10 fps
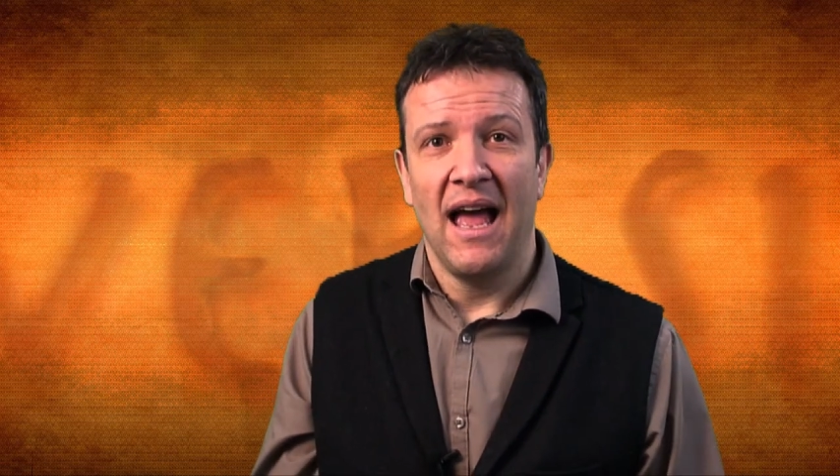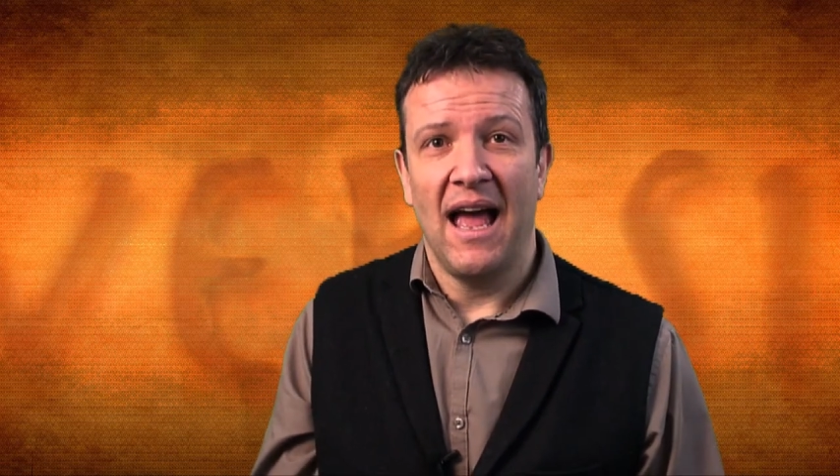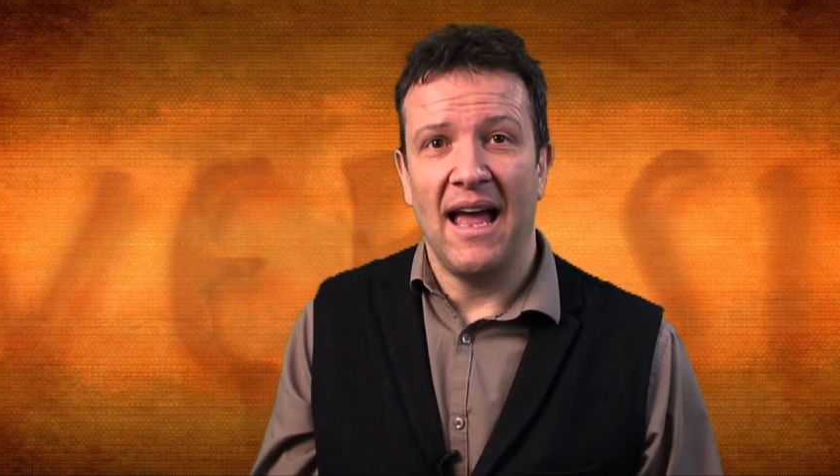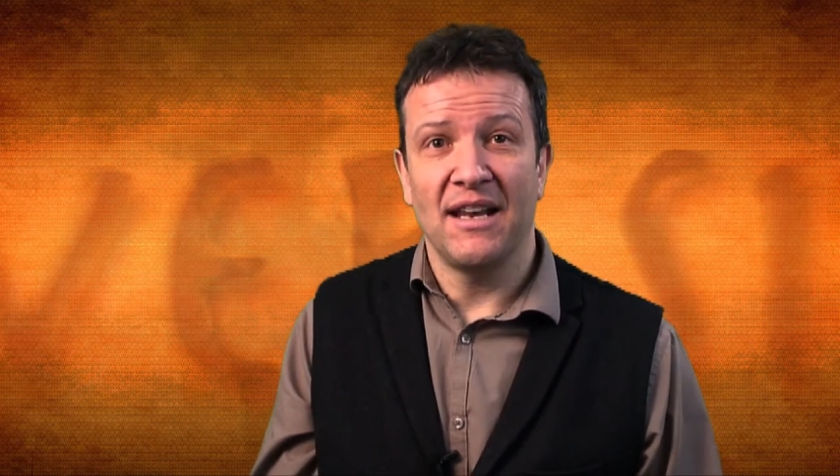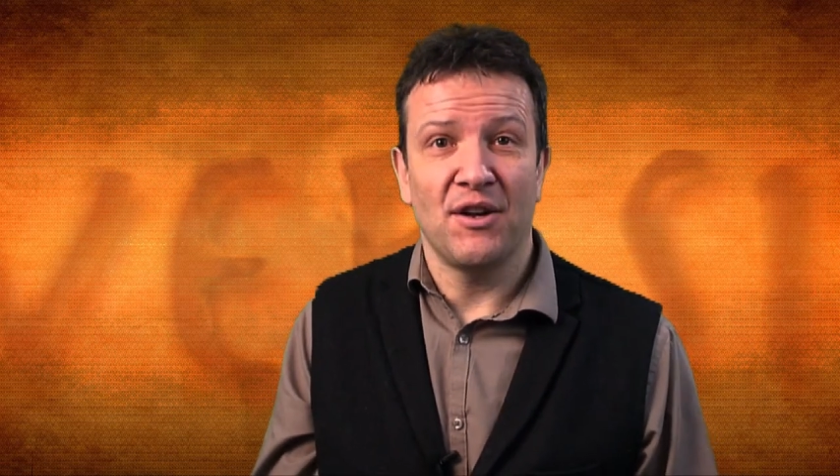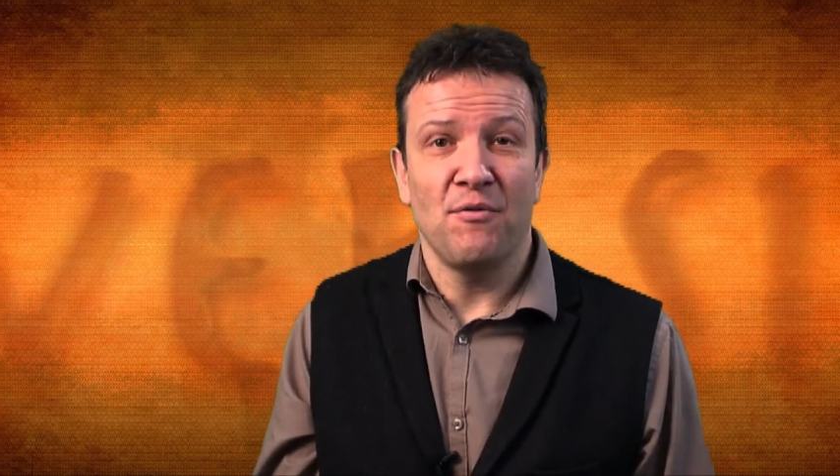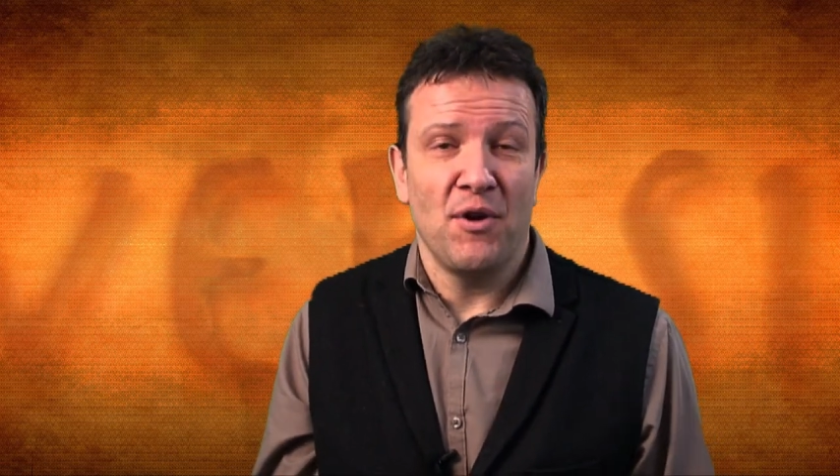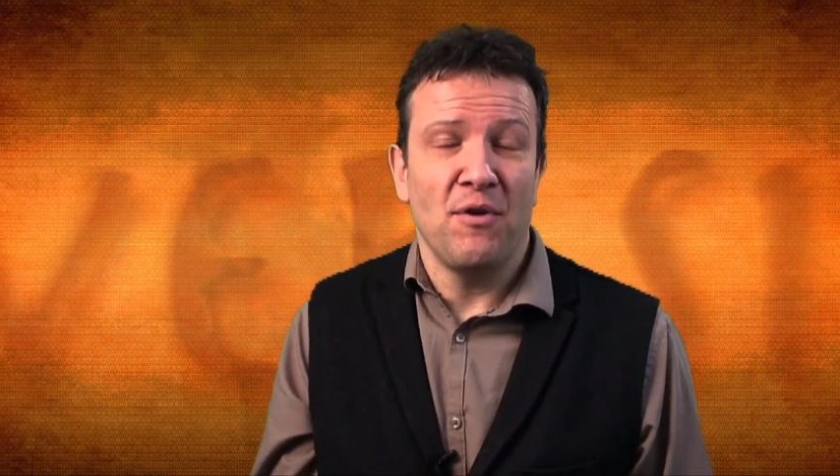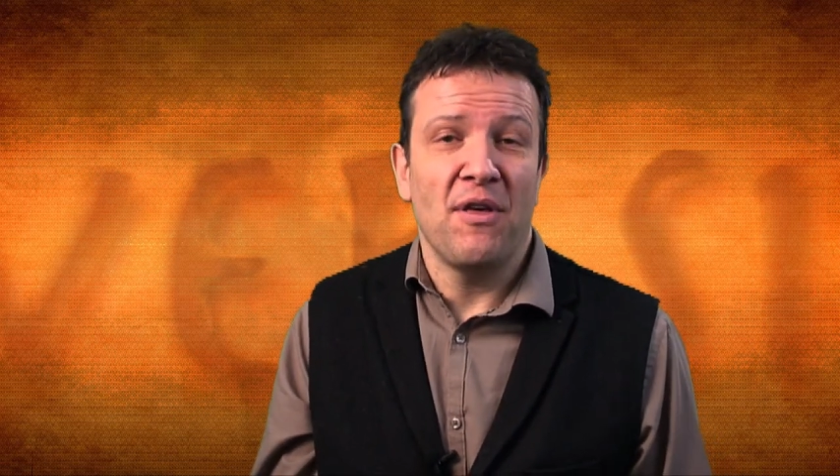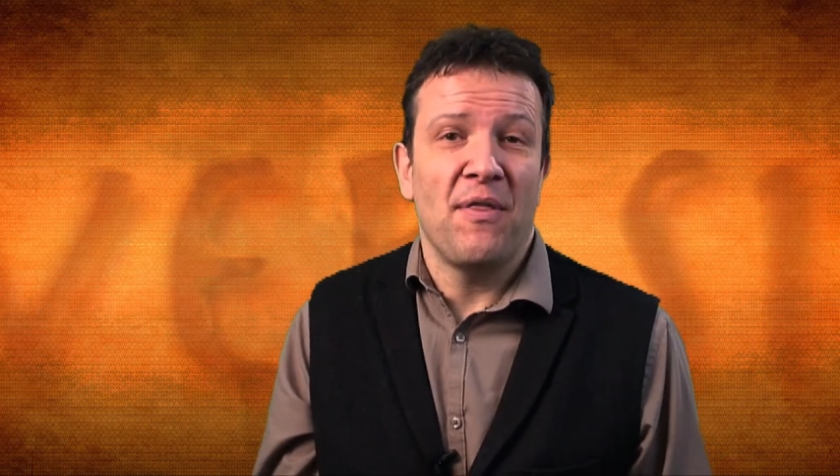and don't
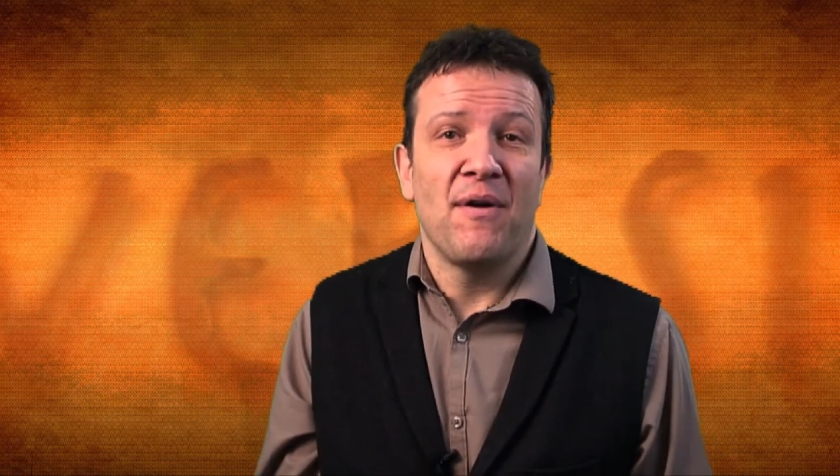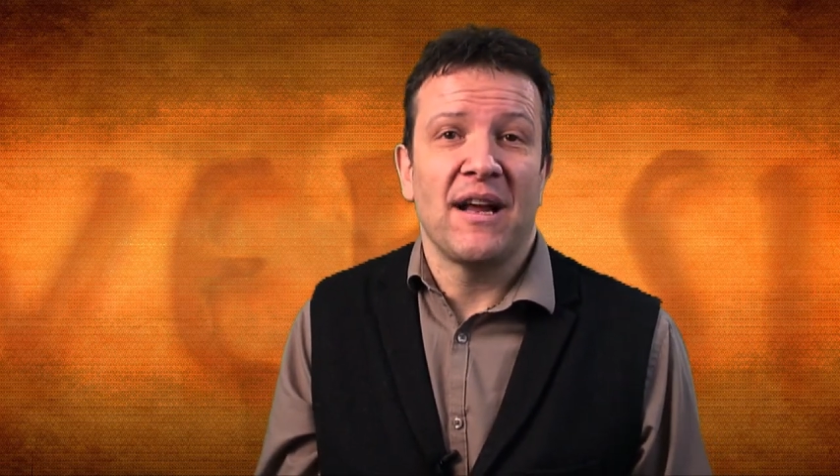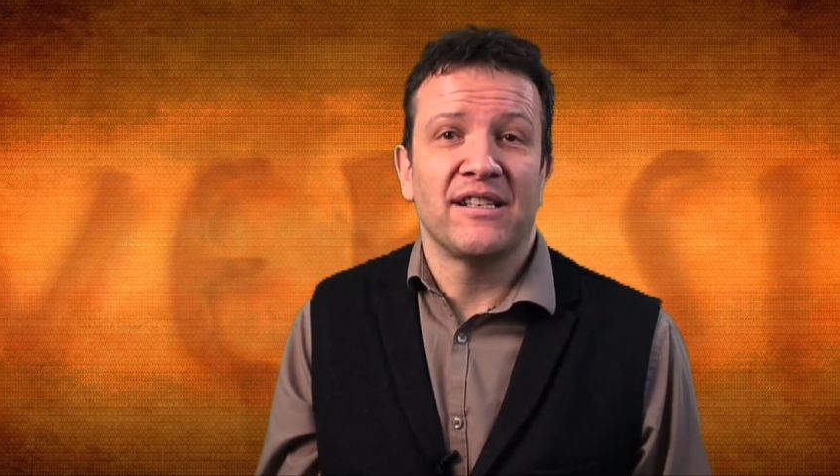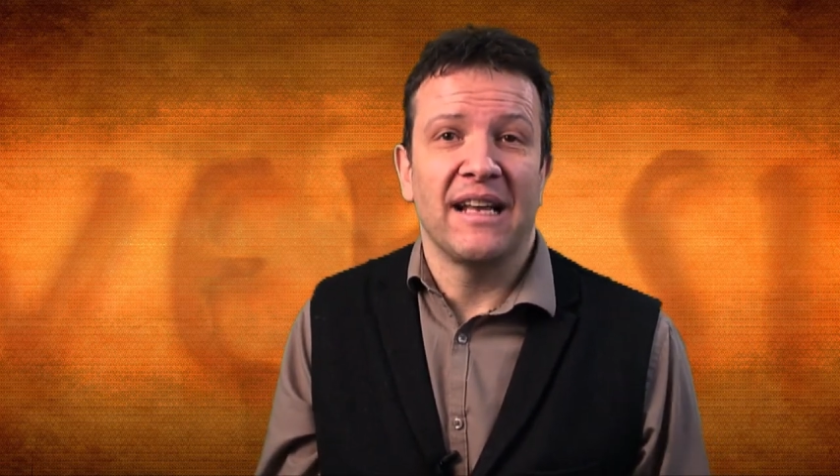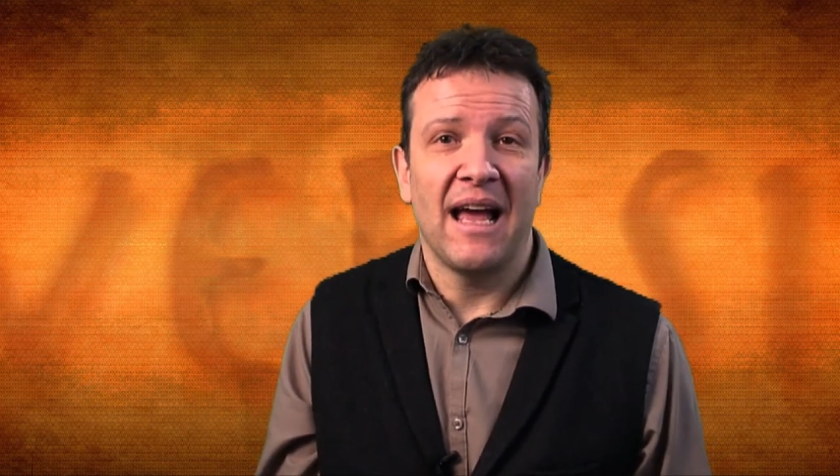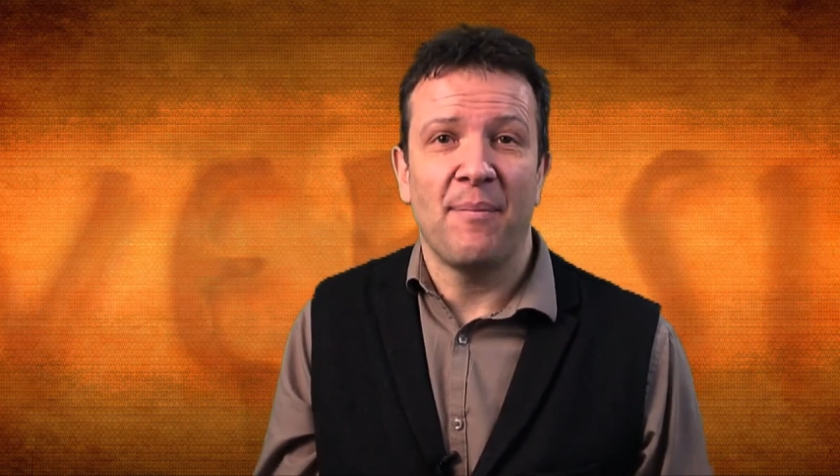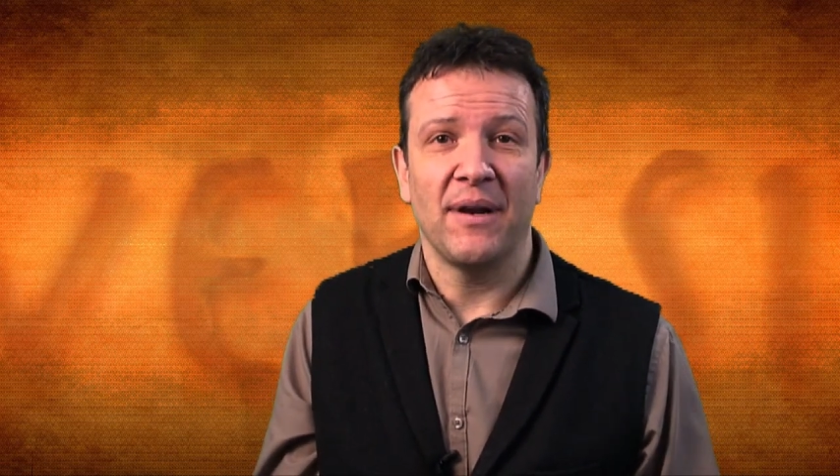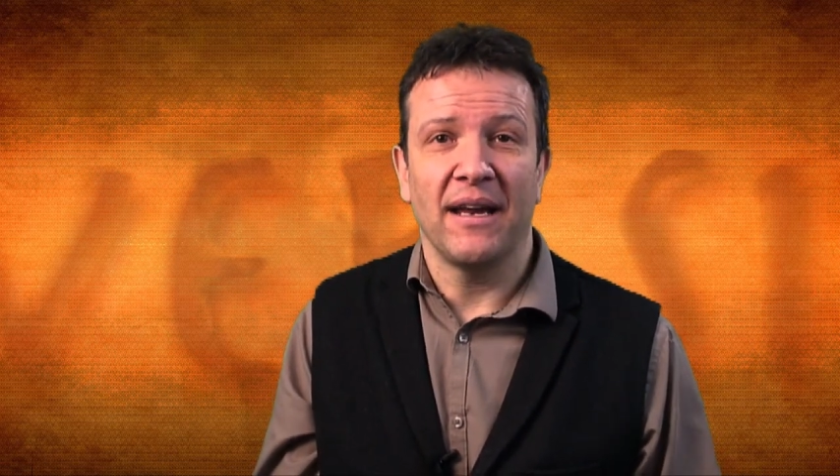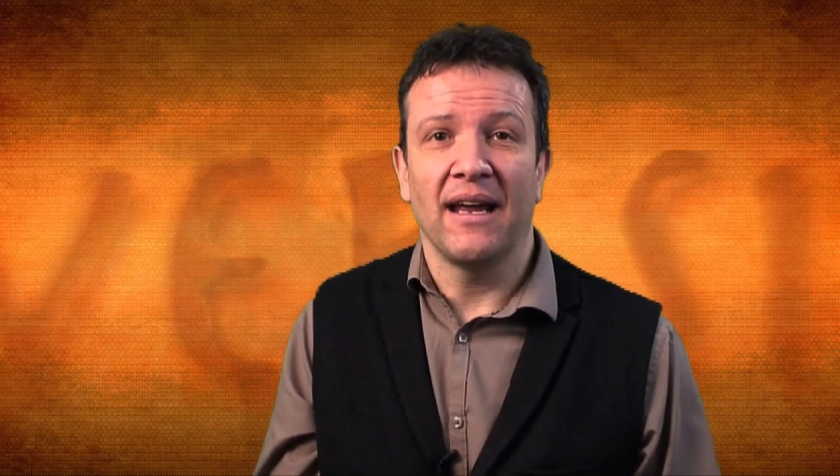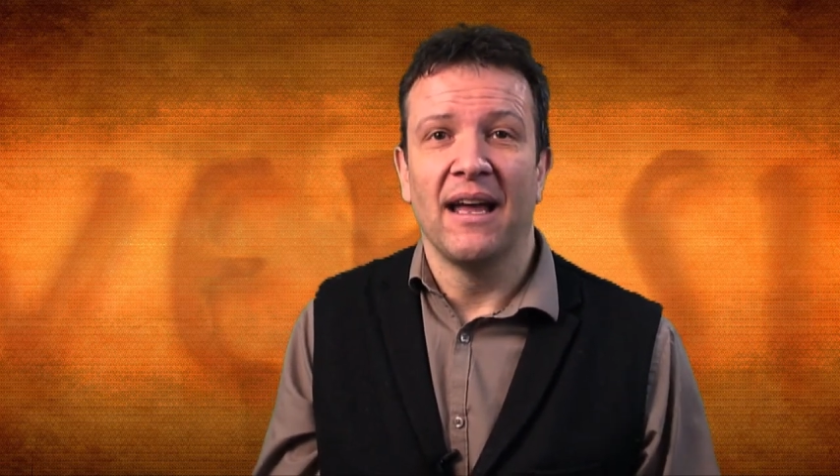know that they're actually
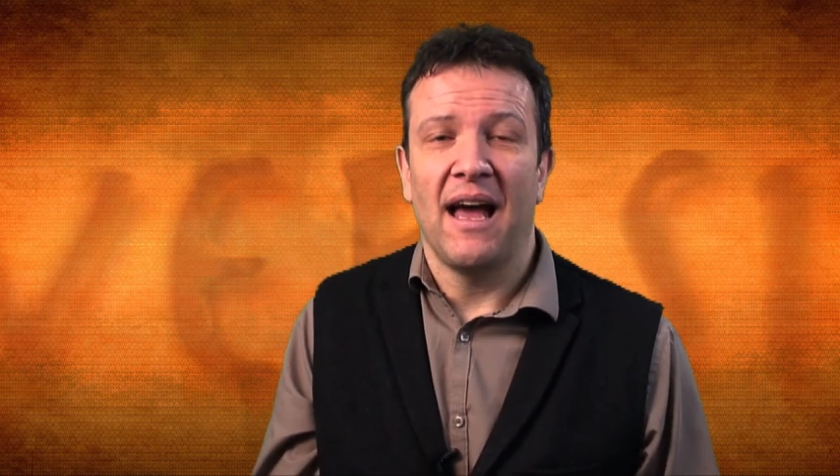happening.